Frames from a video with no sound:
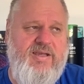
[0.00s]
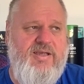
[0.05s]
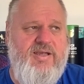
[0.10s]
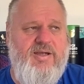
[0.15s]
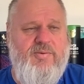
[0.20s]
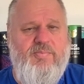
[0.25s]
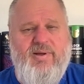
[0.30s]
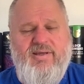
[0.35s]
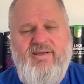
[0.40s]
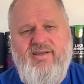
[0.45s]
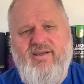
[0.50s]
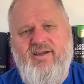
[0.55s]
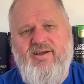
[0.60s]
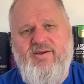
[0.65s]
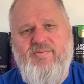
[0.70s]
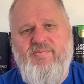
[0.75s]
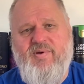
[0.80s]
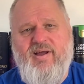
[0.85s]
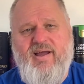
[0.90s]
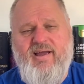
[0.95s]
but
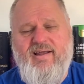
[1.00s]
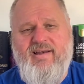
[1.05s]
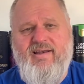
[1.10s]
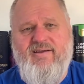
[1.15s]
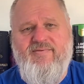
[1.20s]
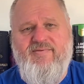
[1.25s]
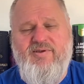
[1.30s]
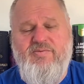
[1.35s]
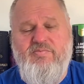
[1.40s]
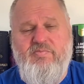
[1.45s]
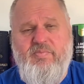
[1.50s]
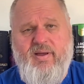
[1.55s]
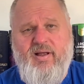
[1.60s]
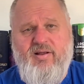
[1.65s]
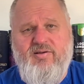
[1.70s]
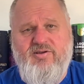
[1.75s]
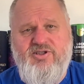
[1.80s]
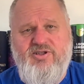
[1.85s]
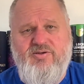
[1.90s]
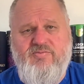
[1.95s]
I live in
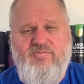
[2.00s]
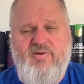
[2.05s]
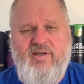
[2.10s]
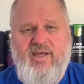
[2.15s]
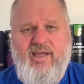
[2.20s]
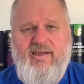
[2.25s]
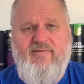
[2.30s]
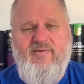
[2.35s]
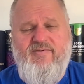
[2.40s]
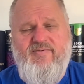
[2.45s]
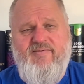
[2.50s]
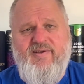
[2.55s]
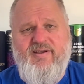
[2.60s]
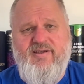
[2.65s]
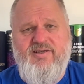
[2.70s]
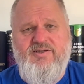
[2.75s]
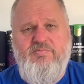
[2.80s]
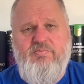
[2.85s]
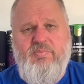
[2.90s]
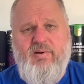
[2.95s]
Belgium. Everything
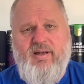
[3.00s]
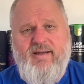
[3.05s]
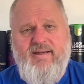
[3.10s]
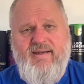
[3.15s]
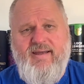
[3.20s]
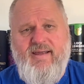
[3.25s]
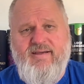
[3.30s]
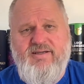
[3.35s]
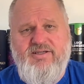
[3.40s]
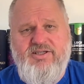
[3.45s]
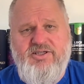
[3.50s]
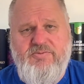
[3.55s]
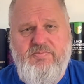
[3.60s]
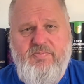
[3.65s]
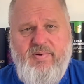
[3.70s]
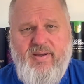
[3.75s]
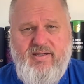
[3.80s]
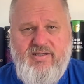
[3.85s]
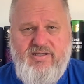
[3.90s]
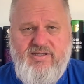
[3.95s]
is bloody
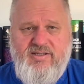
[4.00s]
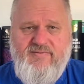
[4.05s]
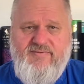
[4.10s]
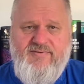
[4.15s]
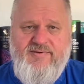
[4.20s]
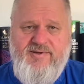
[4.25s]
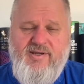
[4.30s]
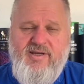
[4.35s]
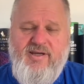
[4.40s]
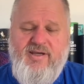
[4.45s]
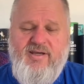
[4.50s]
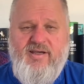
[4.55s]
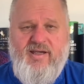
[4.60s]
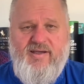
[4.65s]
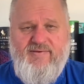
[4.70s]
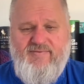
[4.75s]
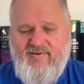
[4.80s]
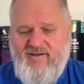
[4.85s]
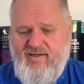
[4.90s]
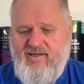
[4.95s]
expensive. I
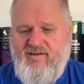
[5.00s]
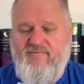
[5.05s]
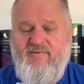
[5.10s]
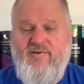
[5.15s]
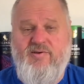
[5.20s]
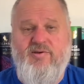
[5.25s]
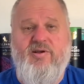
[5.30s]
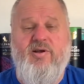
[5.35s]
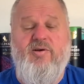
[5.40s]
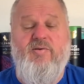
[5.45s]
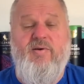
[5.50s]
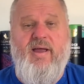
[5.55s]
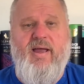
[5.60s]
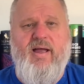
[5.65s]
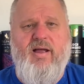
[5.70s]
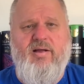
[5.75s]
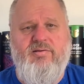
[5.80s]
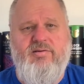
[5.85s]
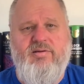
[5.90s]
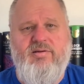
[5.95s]
think if you go
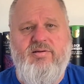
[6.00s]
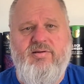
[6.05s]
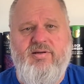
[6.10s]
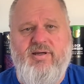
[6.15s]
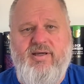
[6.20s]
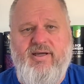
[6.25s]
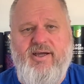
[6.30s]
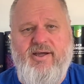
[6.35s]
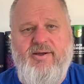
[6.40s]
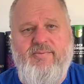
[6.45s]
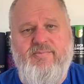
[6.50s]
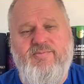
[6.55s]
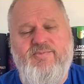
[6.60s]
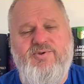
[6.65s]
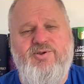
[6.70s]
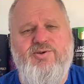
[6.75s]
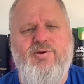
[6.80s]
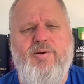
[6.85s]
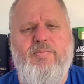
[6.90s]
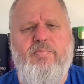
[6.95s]
out
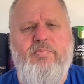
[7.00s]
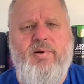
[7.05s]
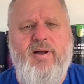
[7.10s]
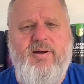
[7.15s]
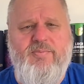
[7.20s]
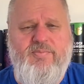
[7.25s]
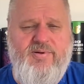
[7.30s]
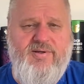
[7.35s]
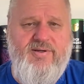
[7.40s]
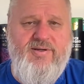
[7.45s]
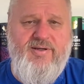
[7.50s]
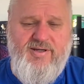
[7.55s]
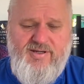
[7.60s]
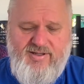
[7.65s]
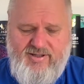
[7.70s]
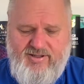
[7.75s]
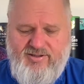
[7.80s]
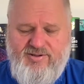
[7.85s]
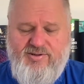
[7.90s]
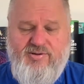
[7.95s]
to a pub
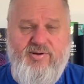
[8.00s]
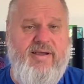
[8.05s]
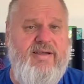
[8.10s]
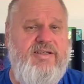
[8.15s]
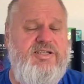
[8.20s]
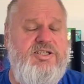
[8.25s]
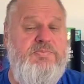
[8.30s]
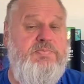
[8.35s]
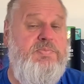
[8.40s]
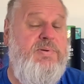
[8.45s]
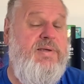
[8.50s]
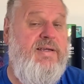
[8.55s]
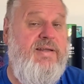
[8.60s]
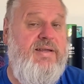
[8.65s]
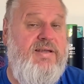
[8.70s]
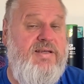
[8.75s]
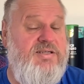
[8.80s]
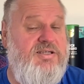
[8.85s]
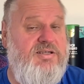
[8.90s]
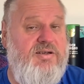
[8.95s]
to
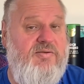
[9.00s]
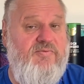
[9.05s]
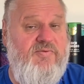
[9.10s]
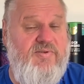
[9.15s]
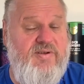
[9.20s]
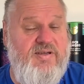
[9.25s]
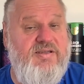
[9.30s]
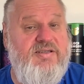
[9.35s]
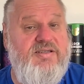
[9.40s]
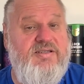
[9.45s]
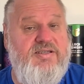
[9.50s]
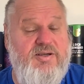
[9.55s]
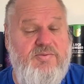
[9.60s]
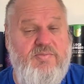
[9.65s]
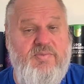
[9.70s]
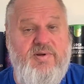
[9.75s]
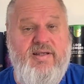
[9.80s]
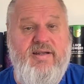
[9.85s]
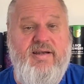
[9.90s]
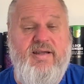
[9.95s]
experience something
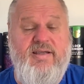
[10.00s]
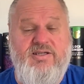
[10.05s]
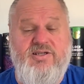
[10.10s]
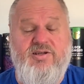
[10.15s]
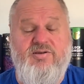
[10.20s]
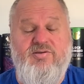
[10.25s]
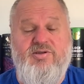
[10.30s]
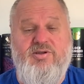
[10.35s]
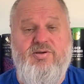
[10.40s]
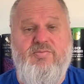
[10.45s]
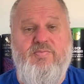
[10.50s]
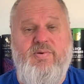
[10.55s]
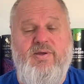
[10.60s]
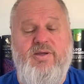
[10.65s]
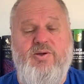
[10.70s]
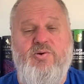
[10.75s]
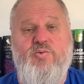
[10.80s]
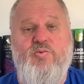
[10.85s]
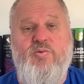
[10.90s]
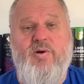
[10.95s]
similar, it's going to
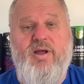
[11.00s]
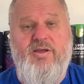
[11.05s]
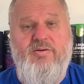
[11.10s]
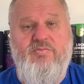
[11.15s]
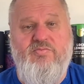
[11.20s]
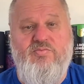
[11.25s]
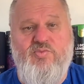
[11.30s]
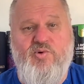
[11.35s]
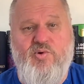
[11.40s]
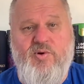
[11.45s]
be way more